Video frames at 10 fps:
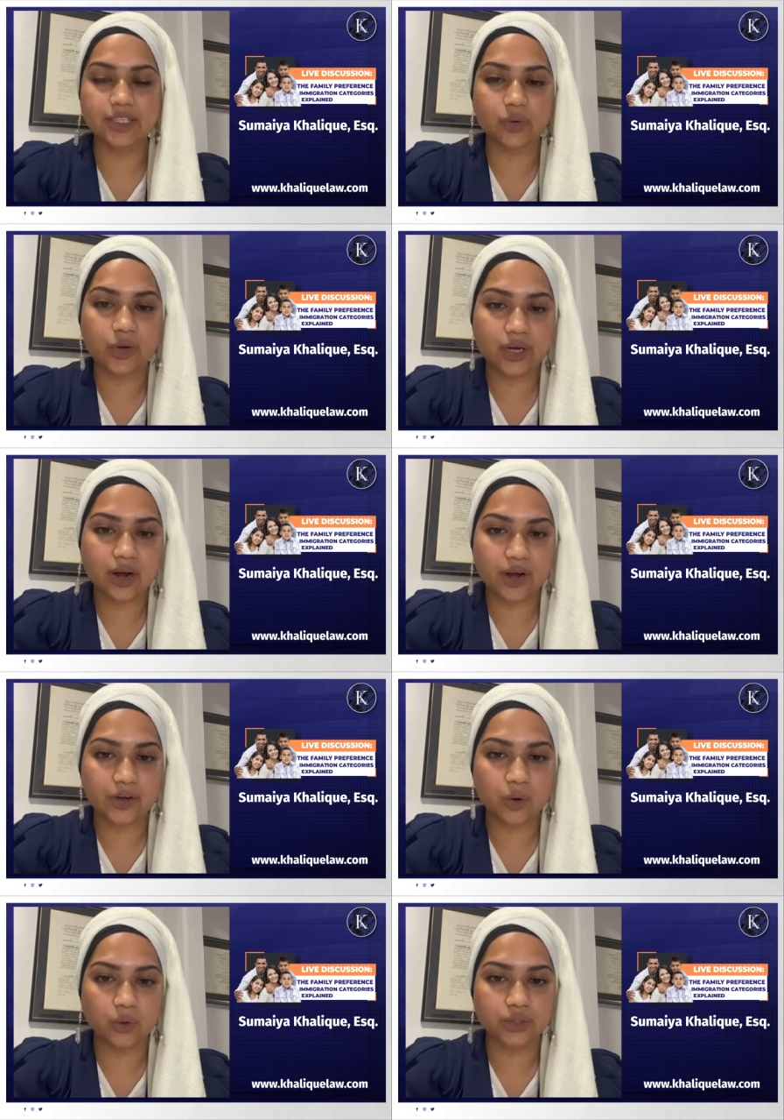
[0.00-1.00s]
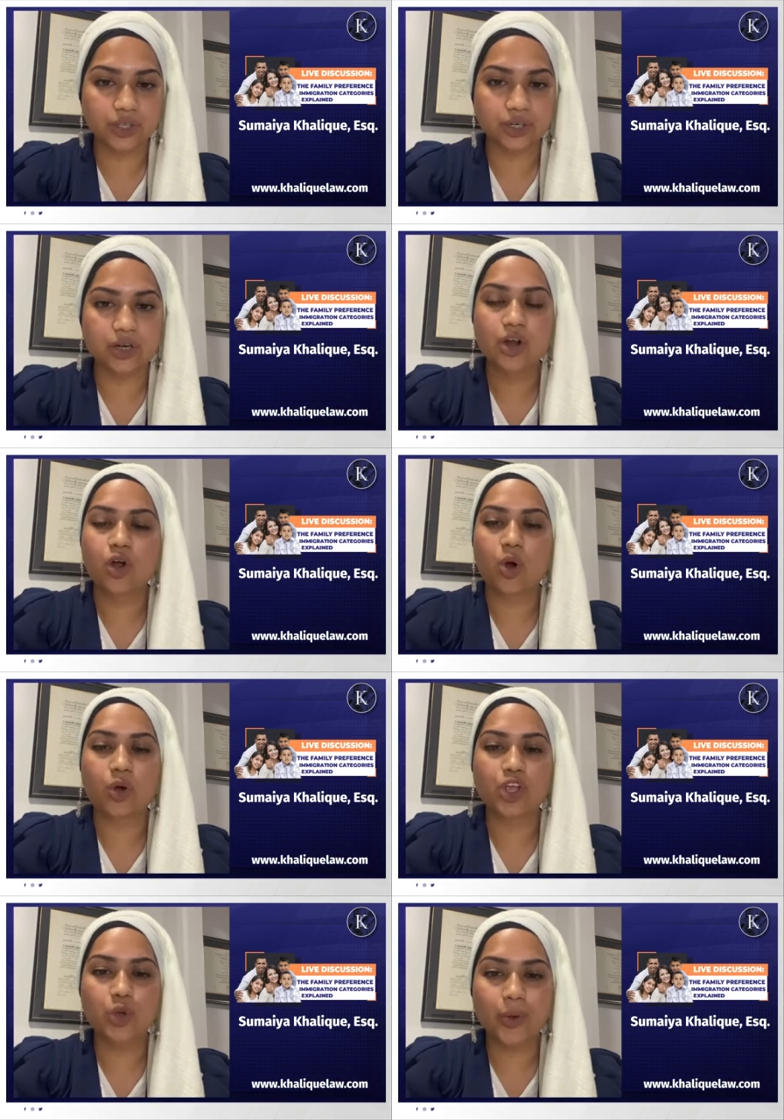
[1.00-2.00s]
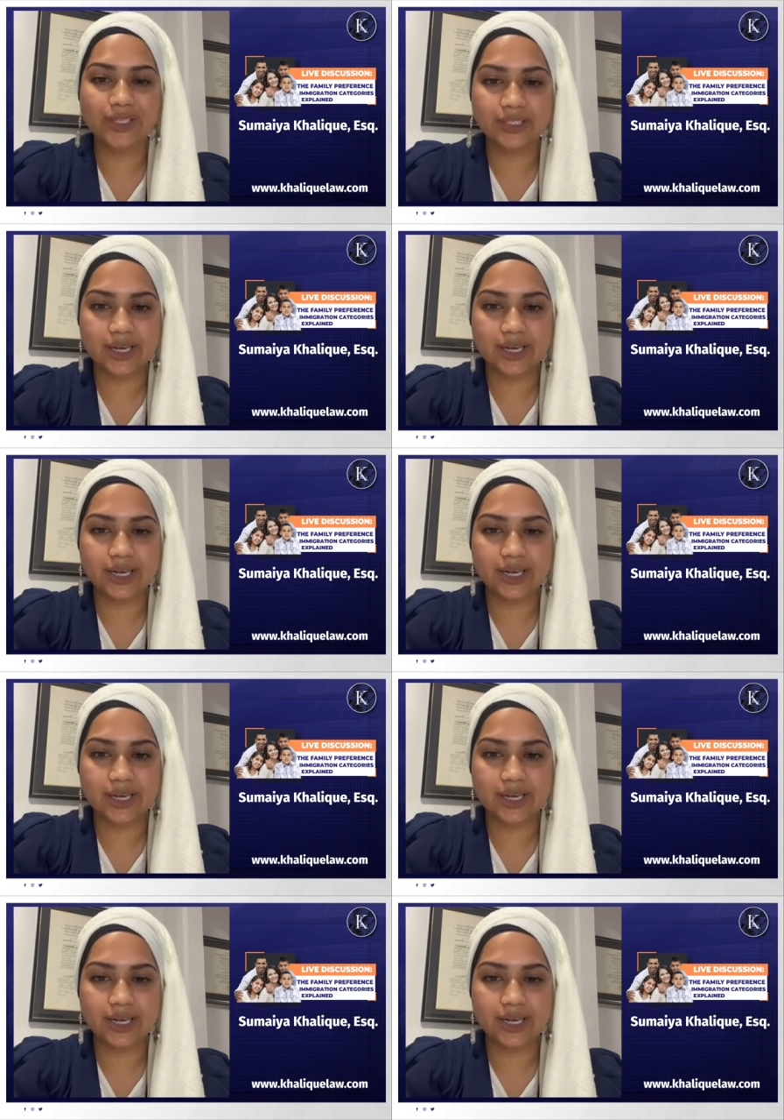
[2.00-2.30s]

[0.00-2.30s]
as a green card holder or a U.S.